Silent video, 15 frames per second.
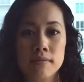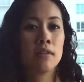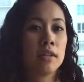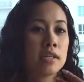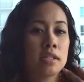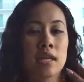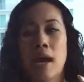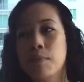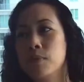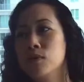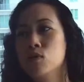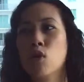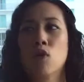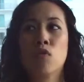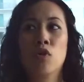This
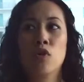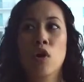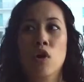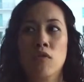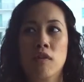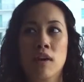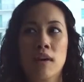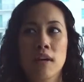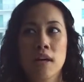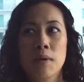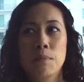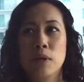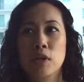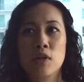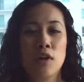happens over and over,
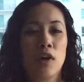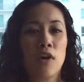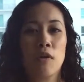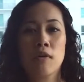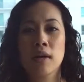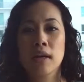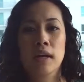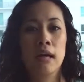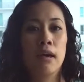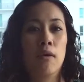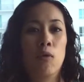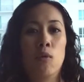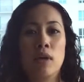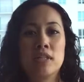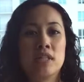but
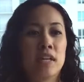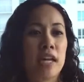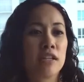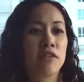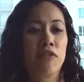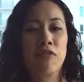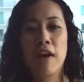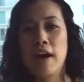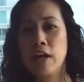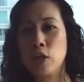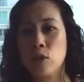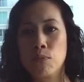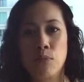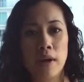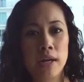once you get into fight,
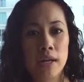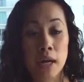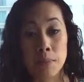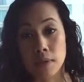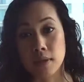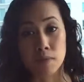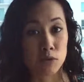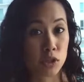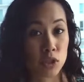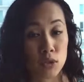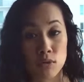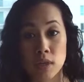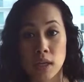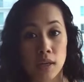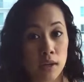you break up, and I'm just
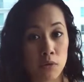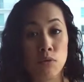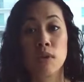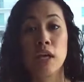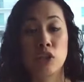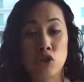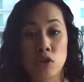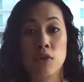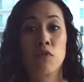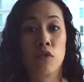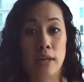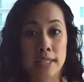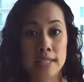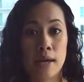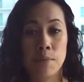using a relationship for
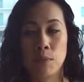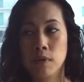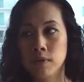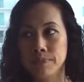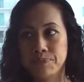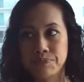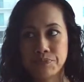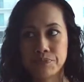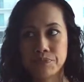an example.